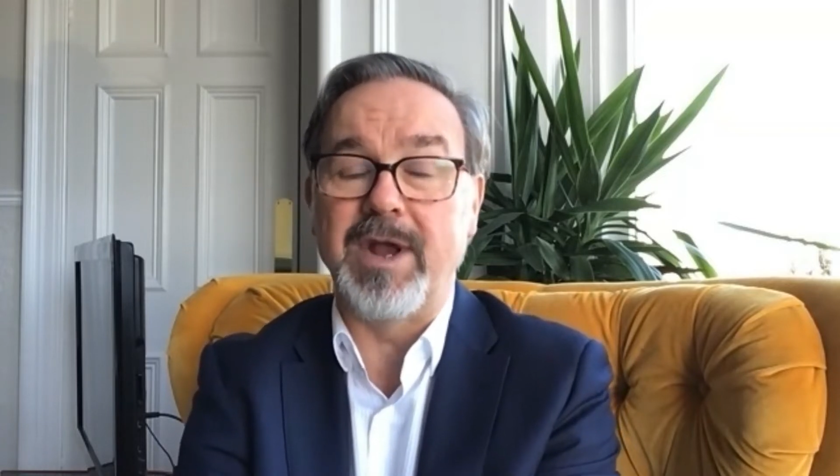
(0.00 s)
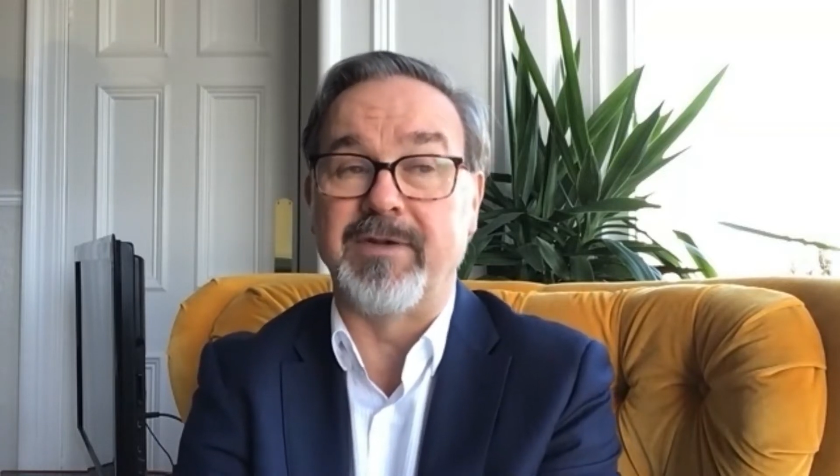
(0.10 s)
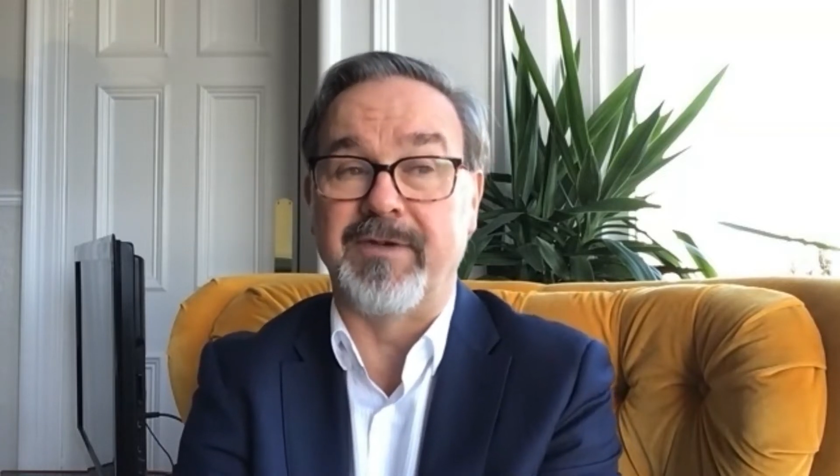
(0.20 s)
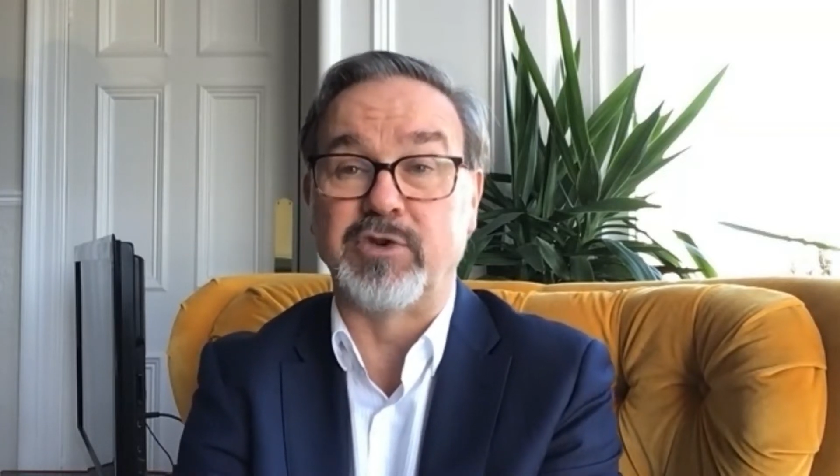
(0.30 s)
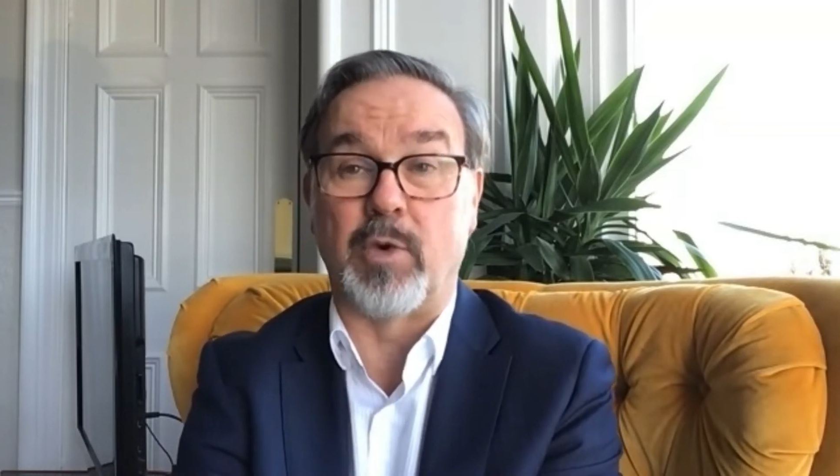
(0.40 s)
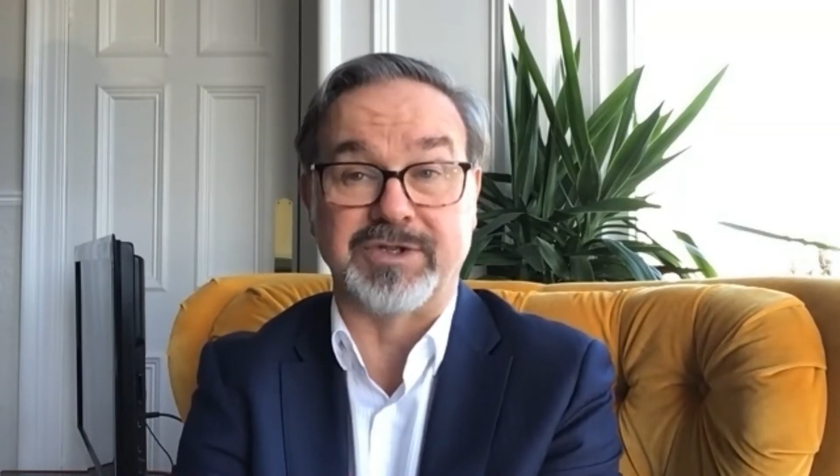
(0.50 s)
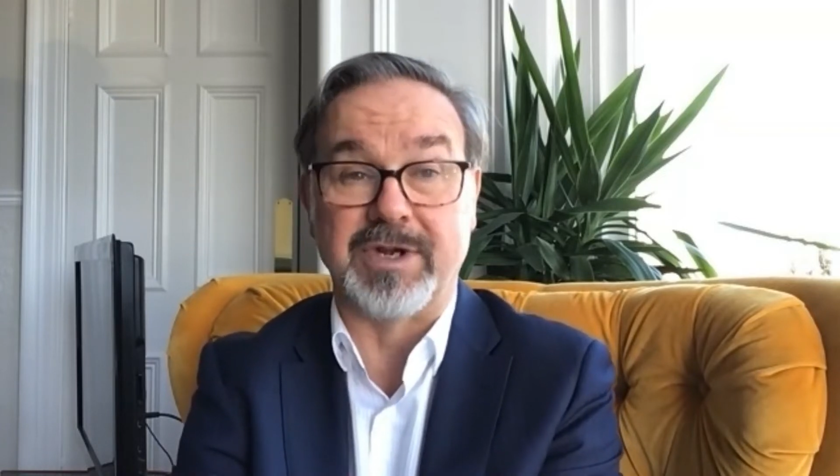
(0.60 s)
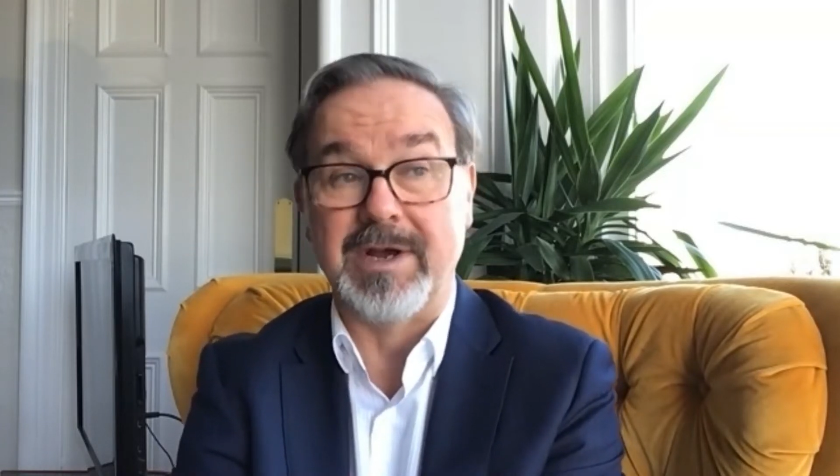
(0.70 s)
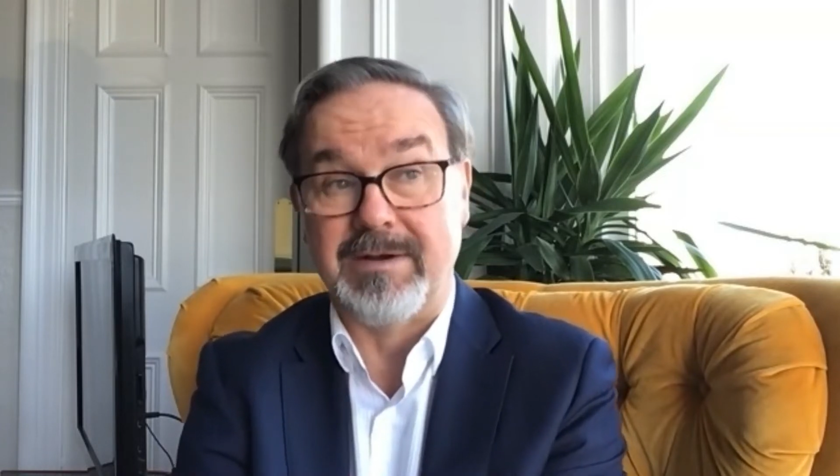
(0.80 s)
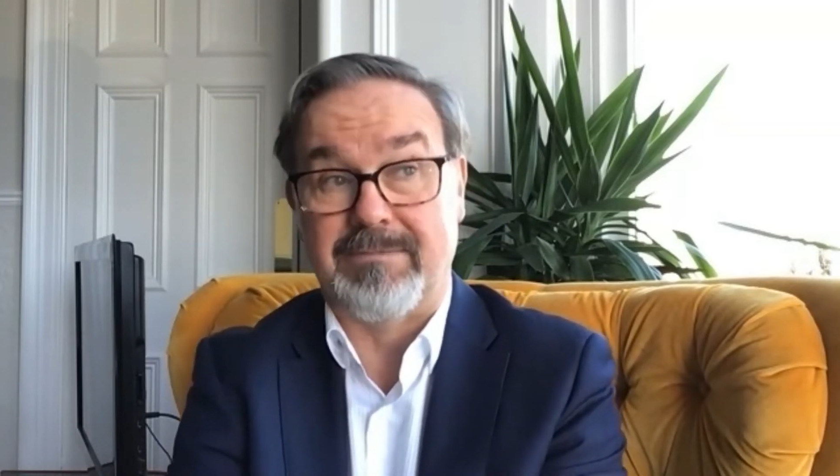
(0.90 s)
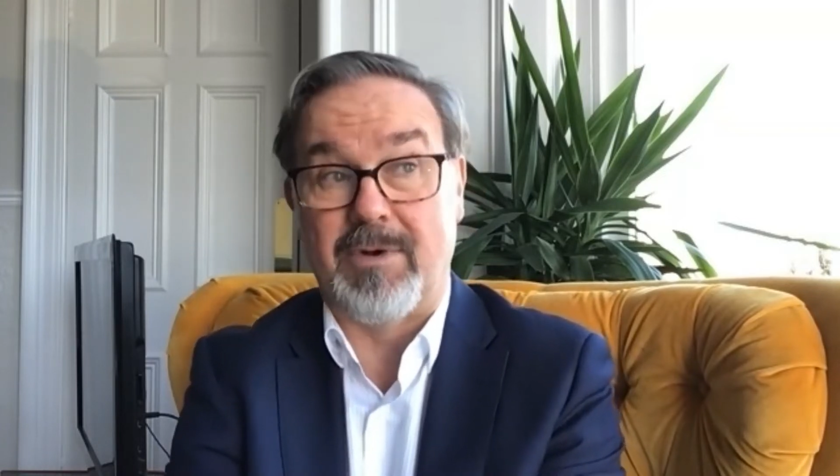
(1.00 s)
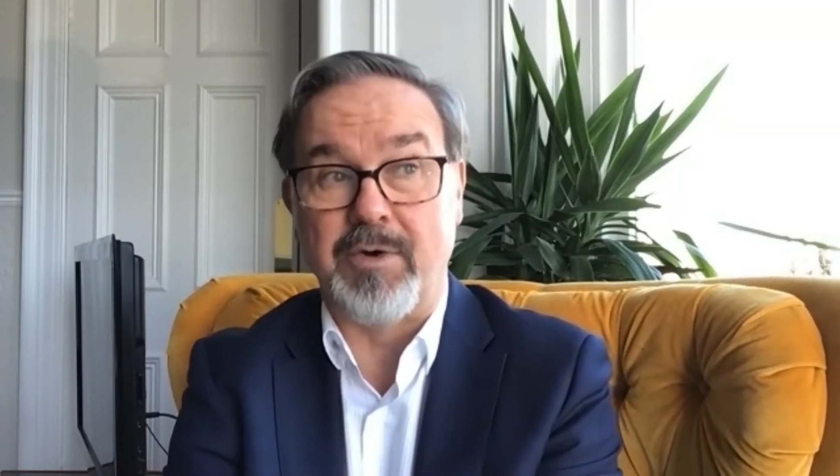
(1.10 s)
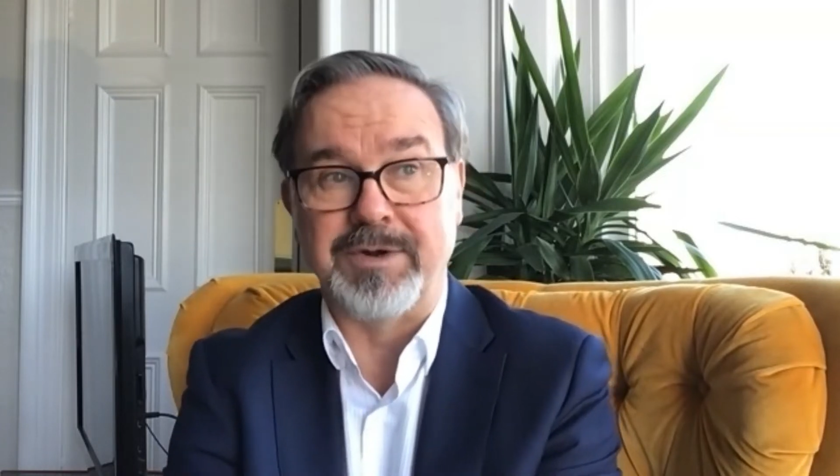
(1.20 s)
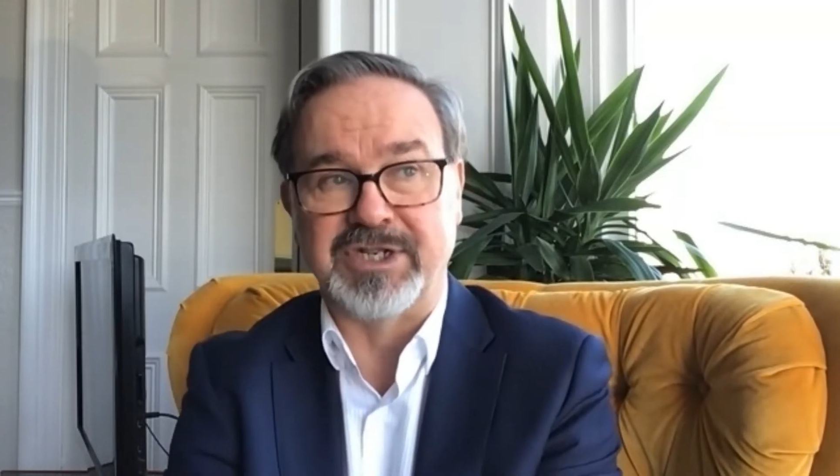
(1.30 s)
Individuals on